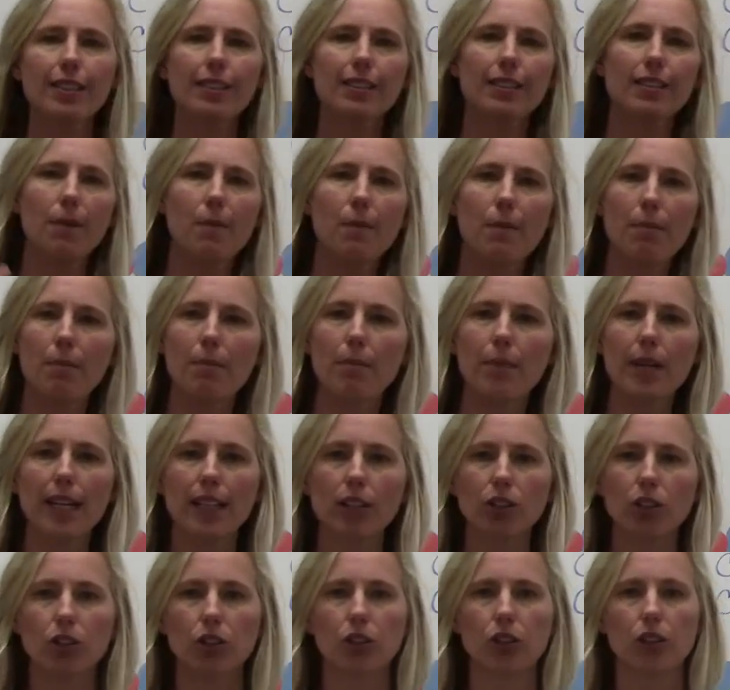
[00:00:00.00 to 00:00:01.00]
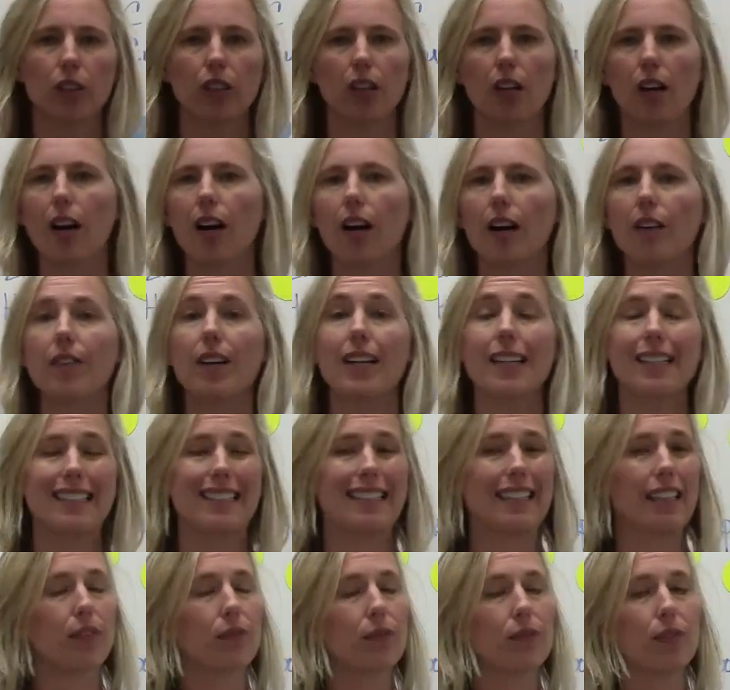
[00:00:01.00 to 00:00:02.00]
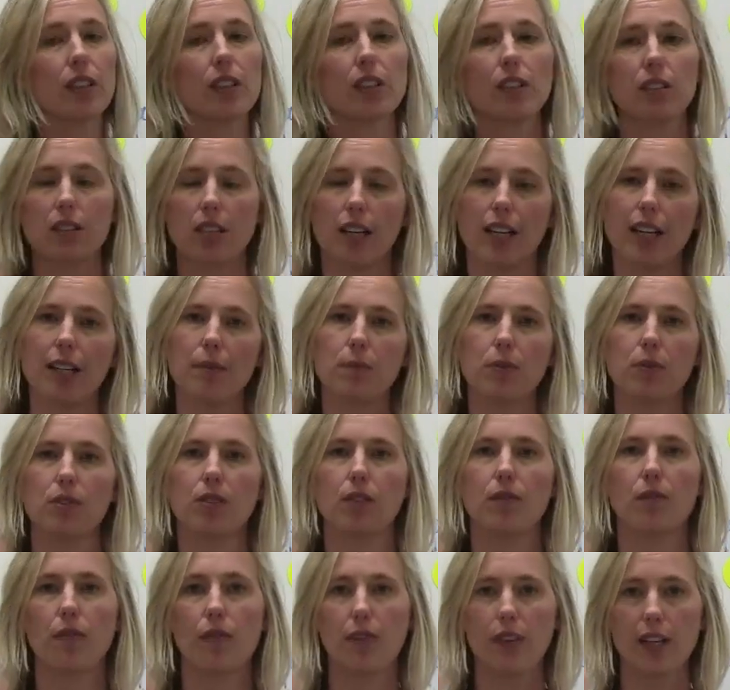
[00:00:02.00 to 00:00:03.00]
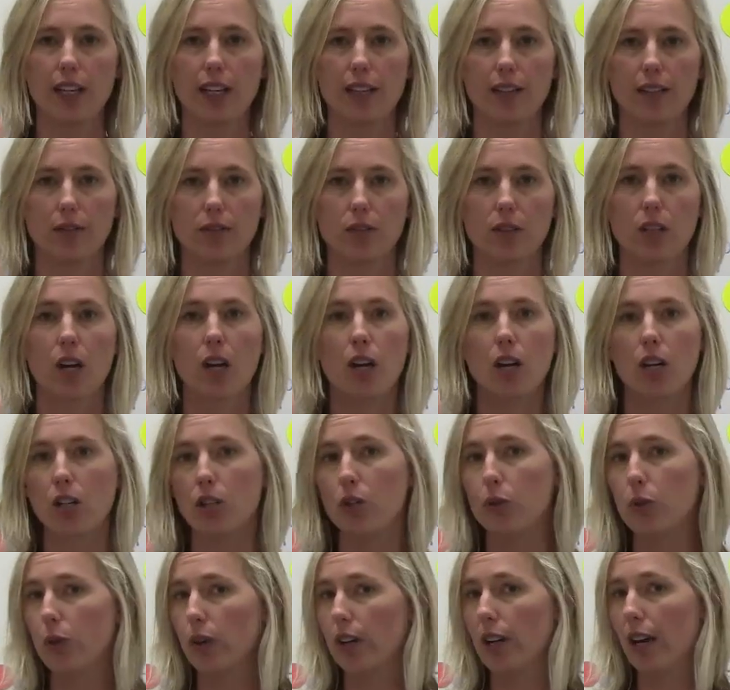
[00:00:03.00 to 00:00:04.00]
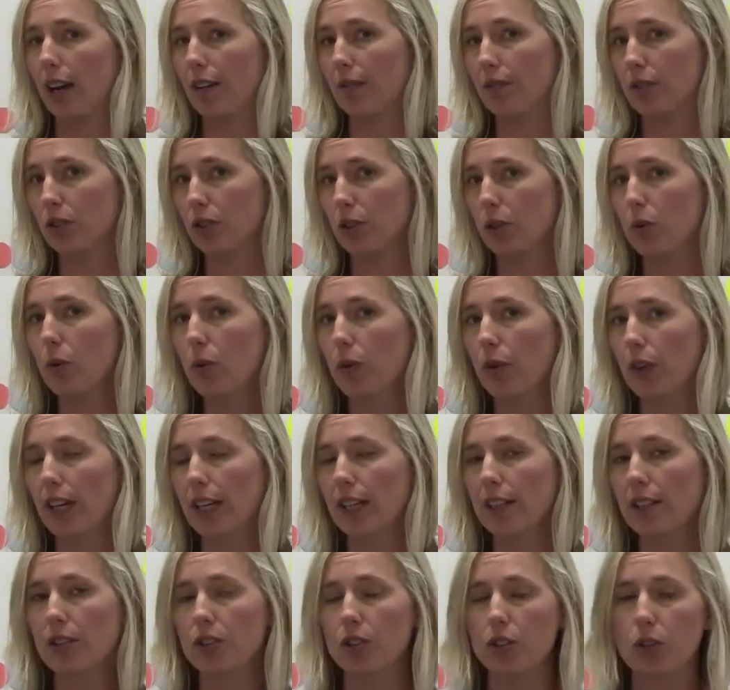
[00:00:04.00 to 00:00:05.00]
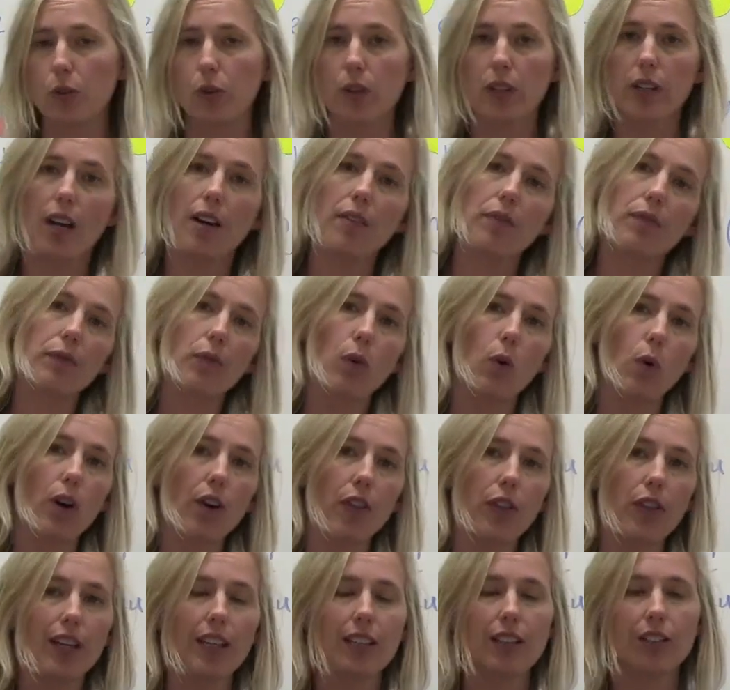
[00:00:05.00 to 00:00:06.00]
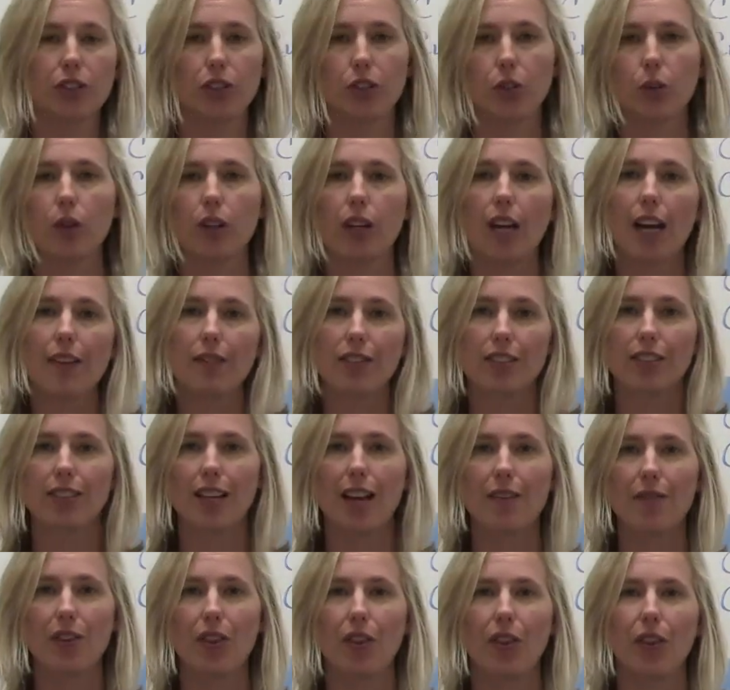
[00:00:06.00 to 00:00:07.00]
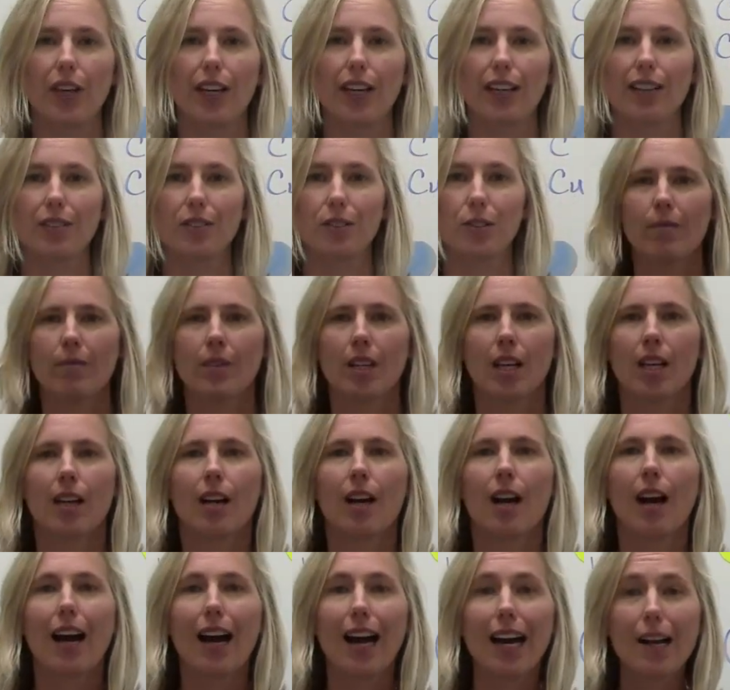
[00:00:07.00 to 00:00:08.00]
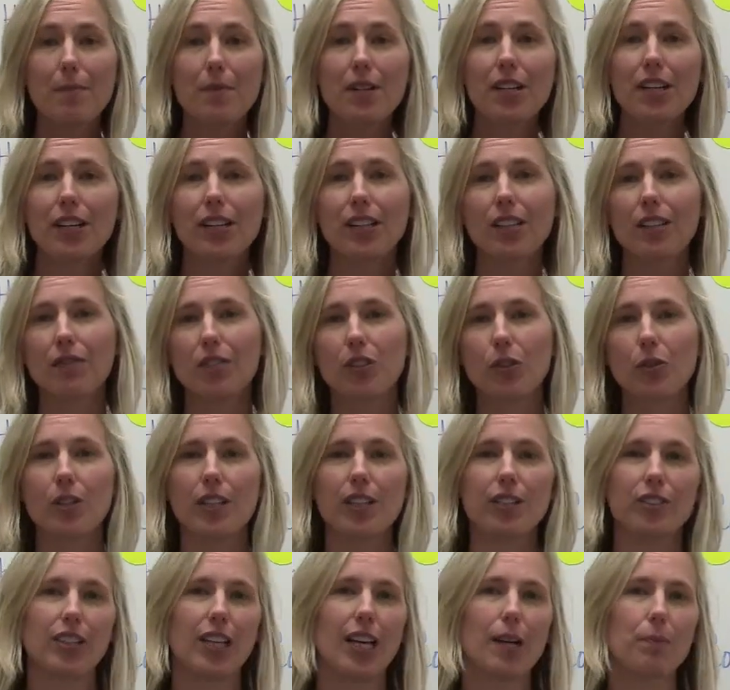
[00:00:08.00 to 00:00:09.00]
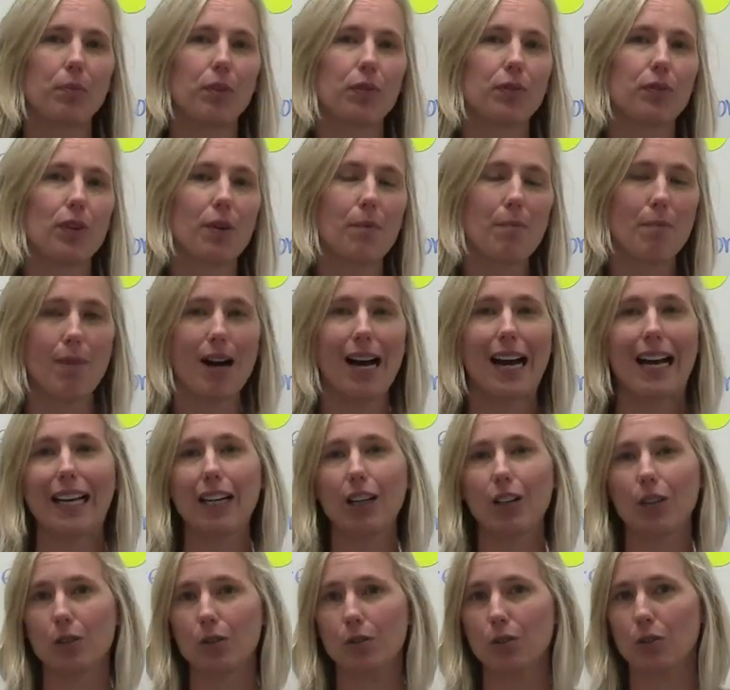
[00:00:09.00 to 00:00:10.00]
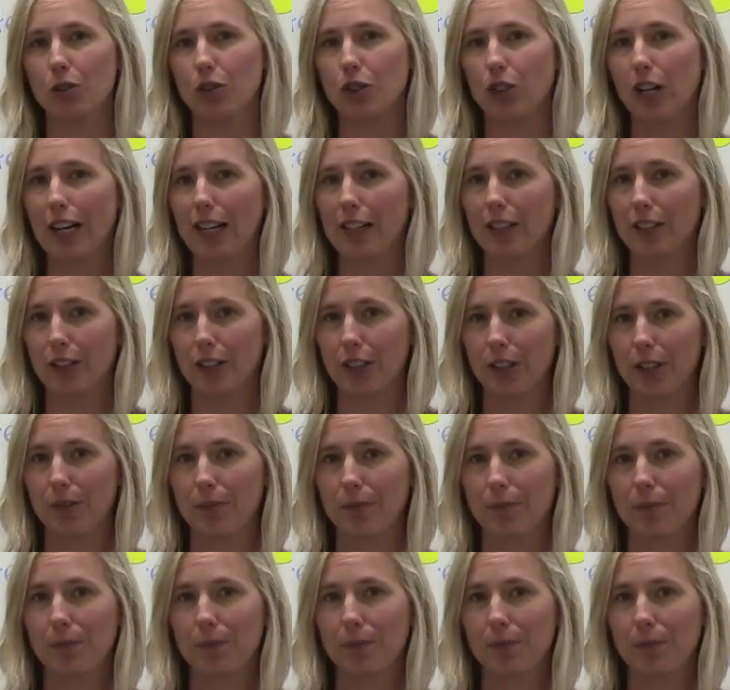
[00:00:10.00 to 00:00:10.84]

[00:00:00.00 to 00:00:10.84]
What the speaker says: is a mixture of different types of things. You could have two things, you could have four things, you could have seven things. I'm going to give you an example from my own childhood.